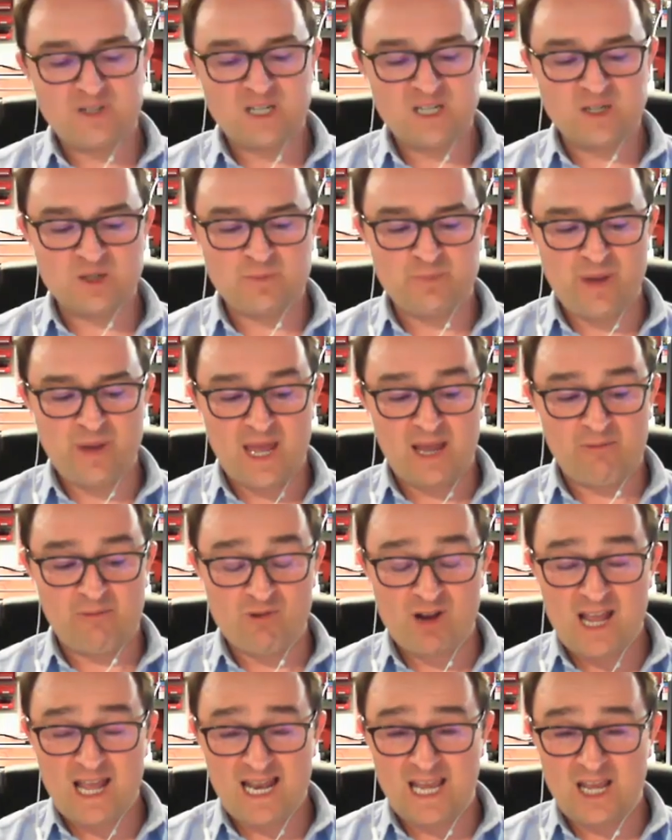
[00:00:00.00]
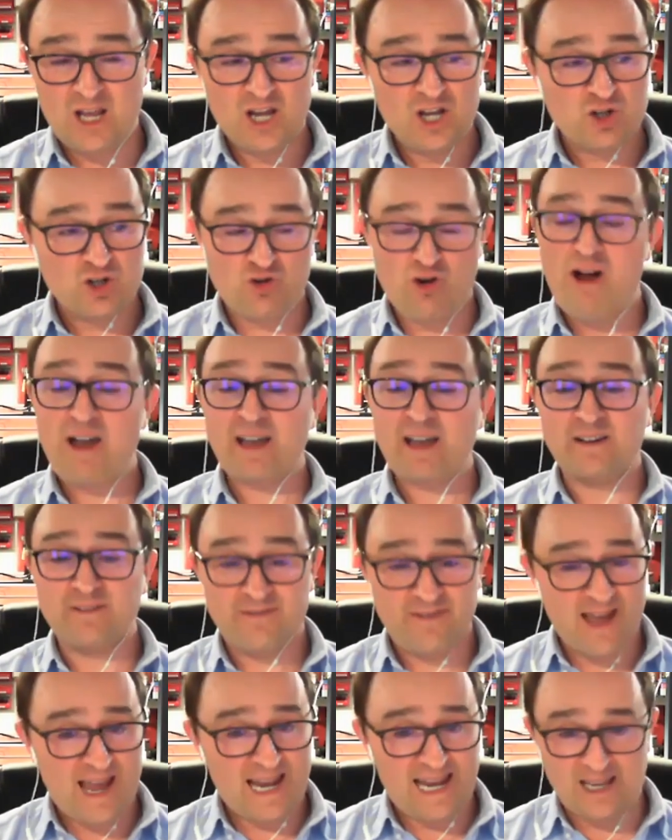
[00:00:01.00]
just being really trying and
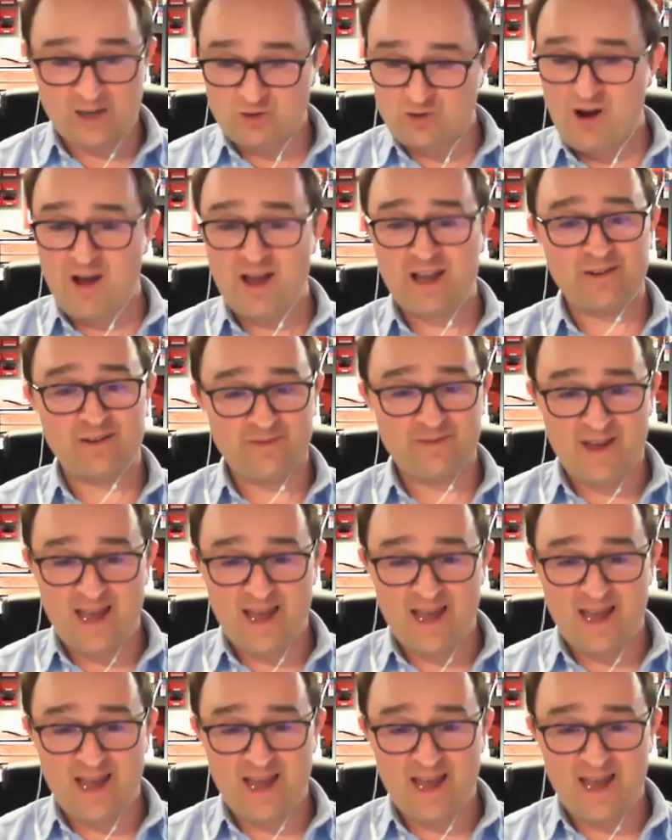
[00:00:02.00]
failing. And